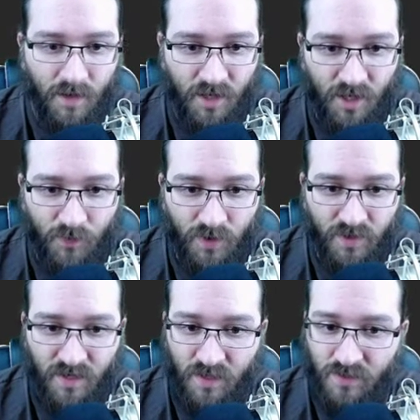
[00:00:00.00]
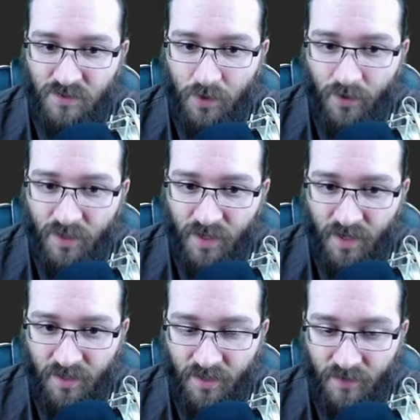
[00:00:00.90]
And we are not loading
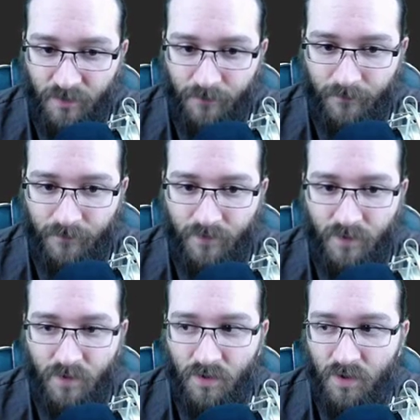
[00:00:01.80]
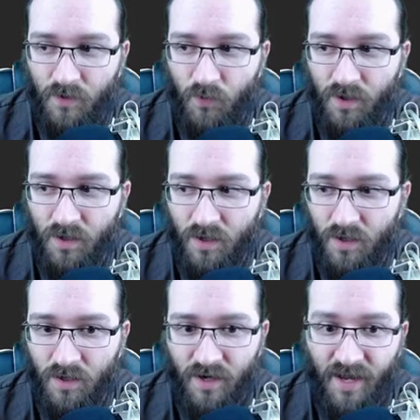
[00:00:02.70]
A here. We
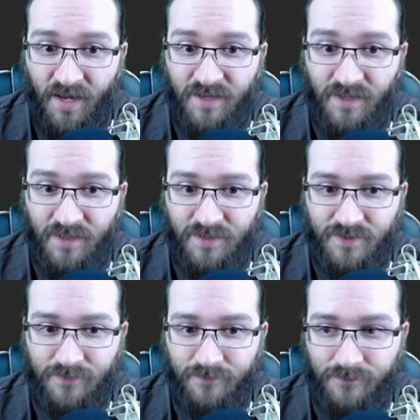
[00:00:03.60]
are ANDing it.